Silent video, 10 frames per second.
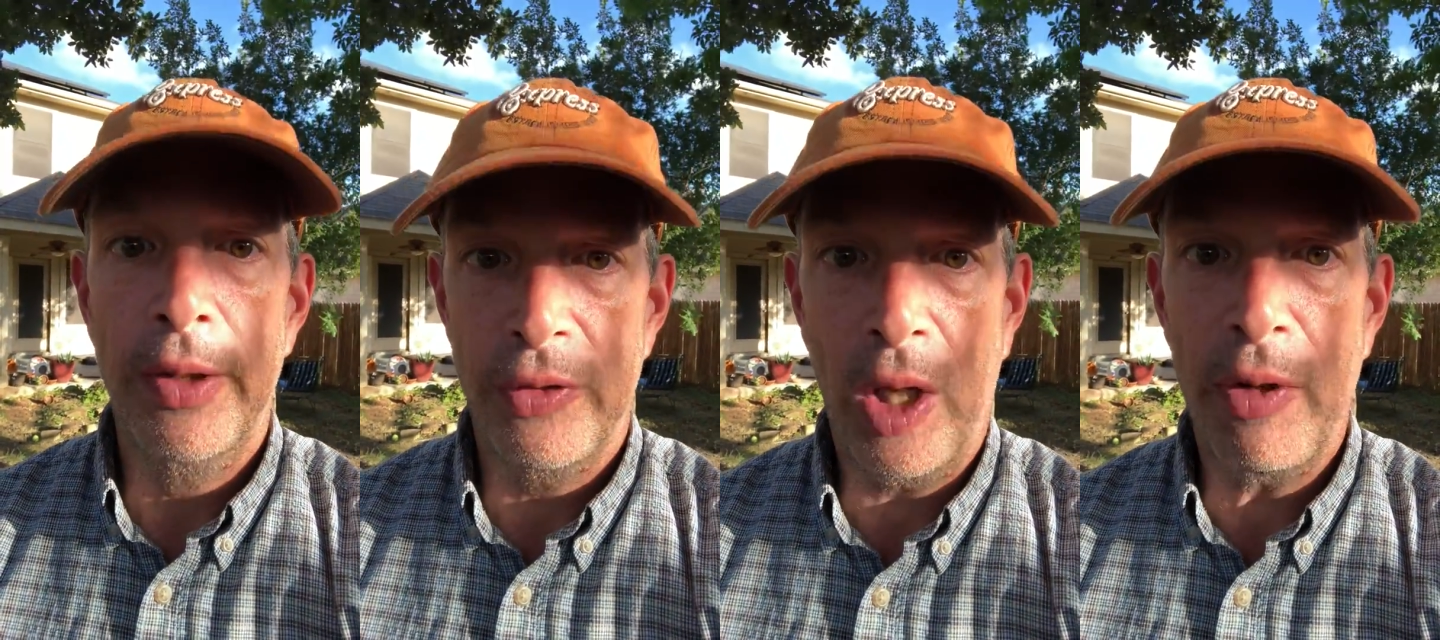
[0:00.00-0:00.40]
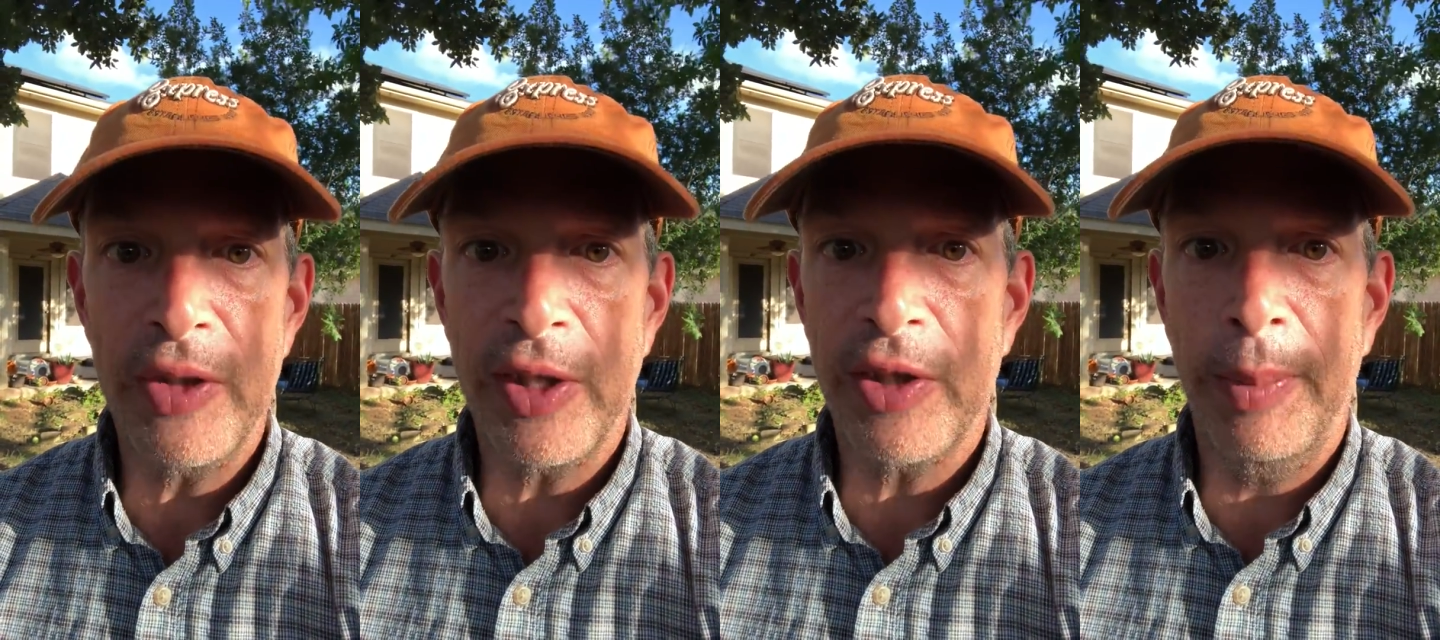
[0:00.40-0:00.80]
So I
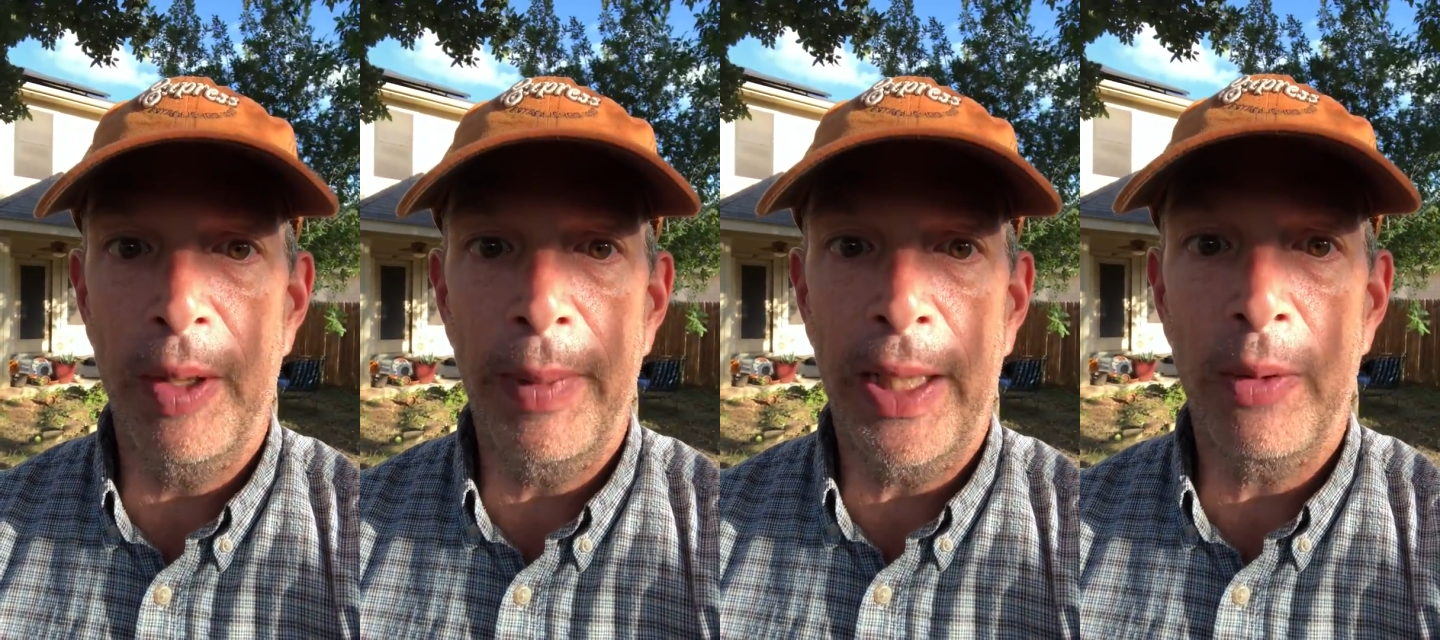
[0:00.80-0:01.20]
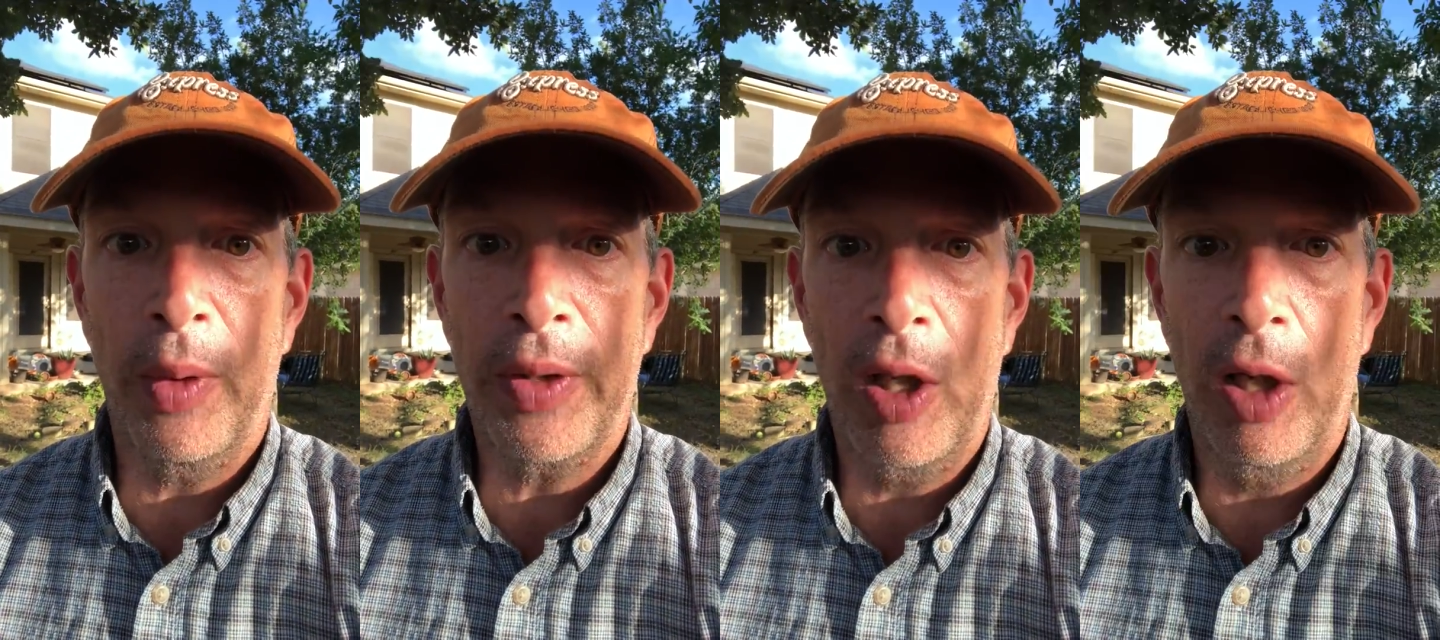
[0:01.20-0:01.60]
was experimenting
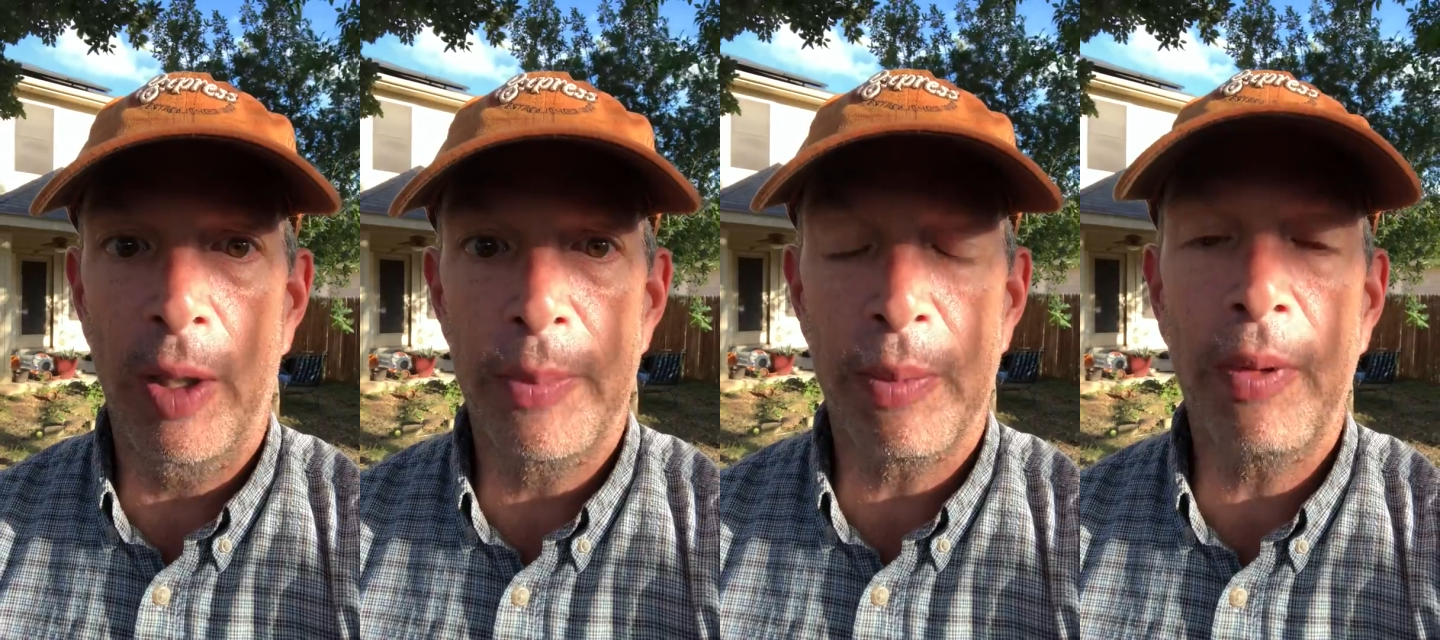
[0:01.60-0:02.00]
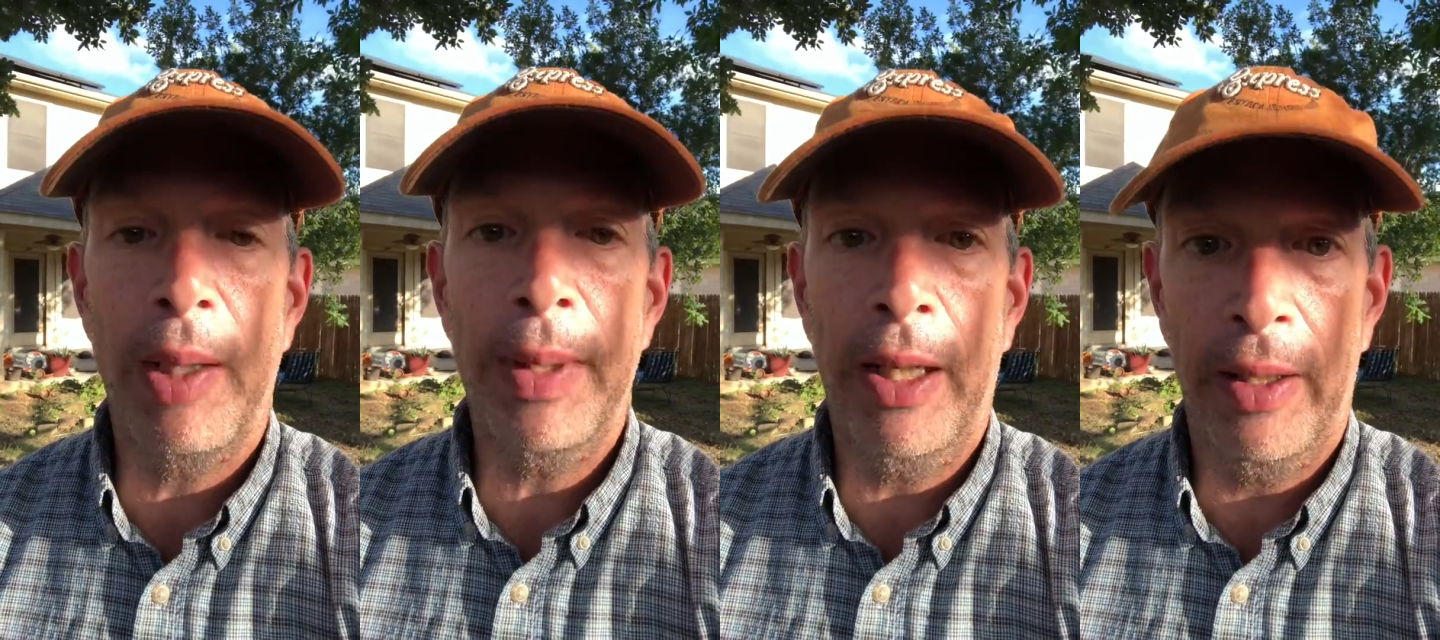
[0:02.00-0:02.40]
with carbs
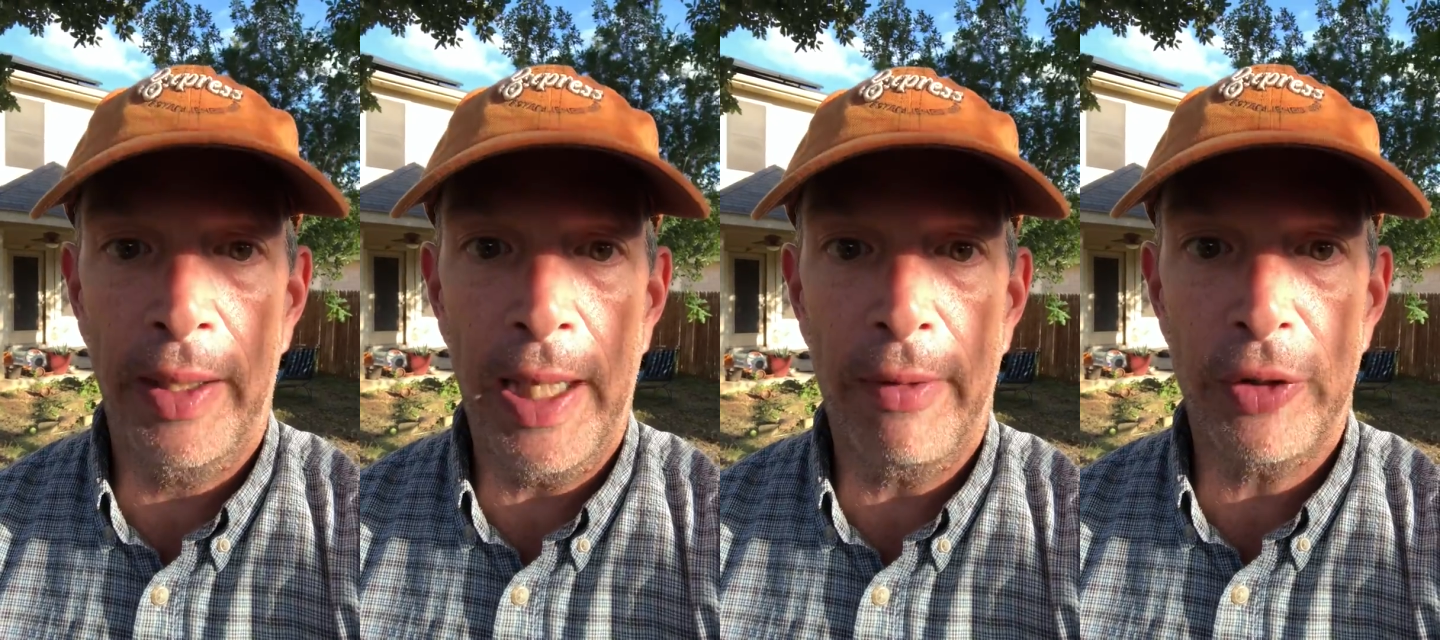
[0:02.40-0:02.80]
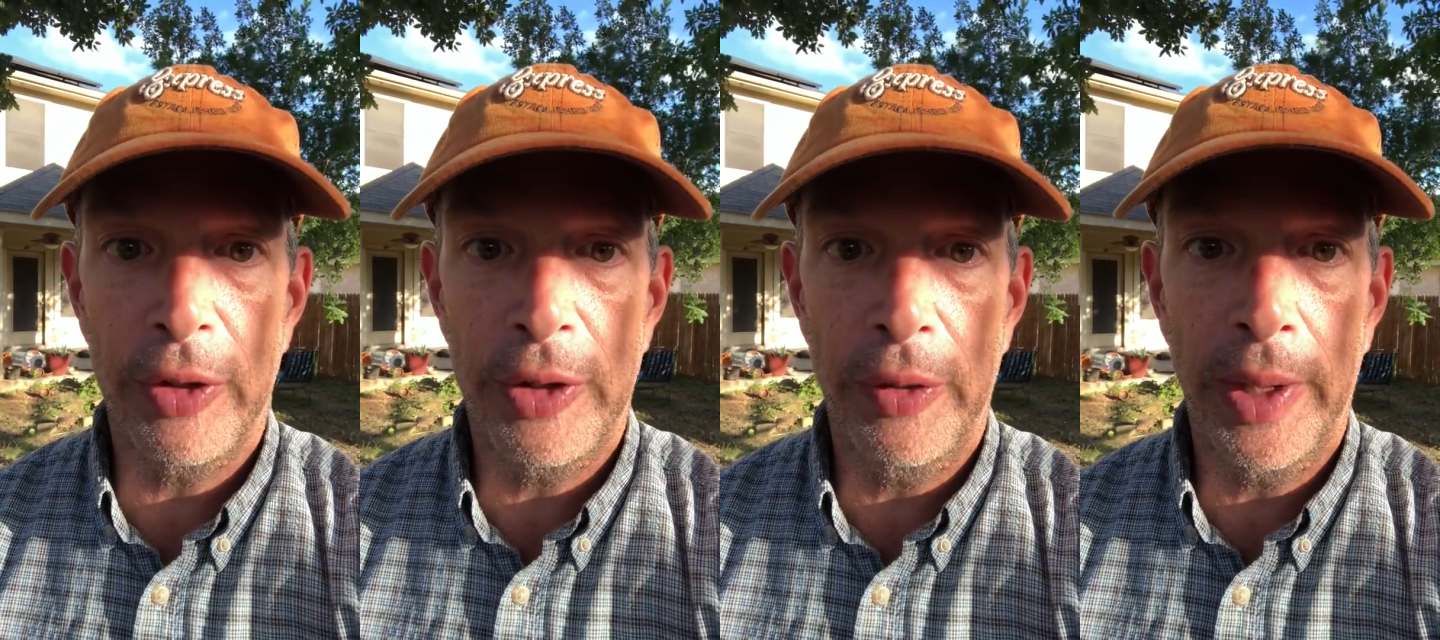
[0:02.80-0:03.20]
primarily after
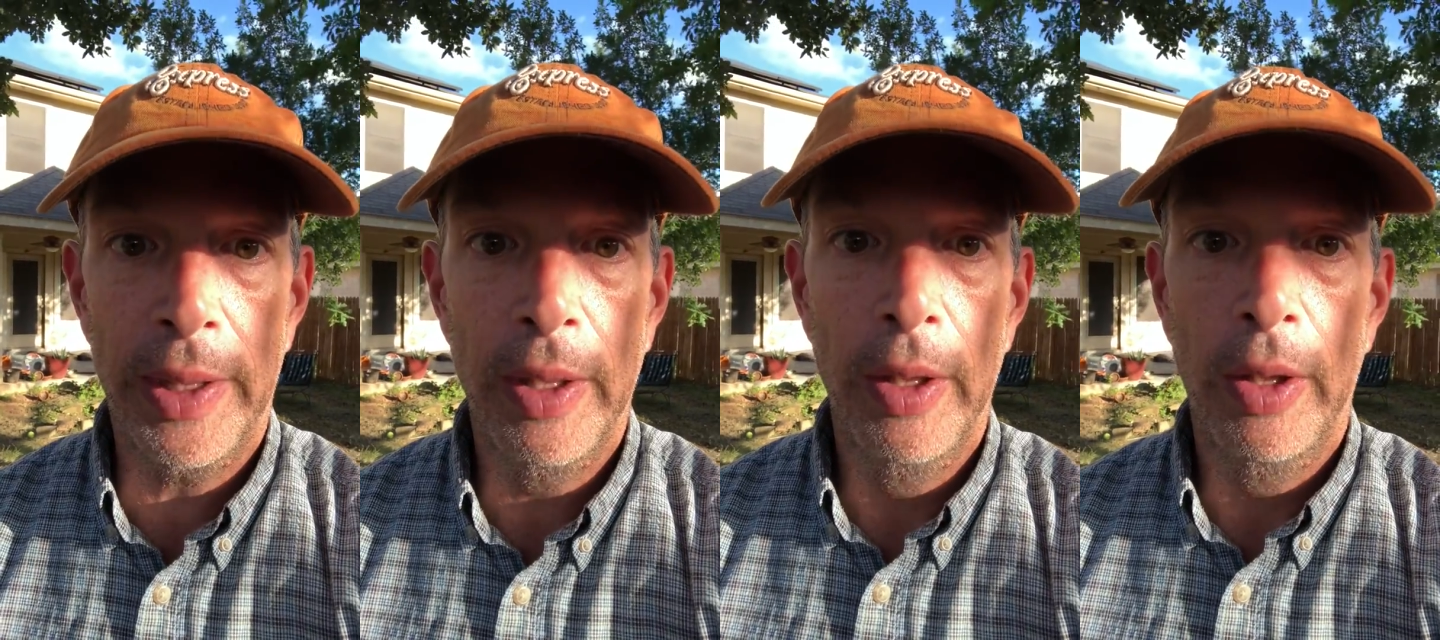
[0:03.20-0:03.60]
doing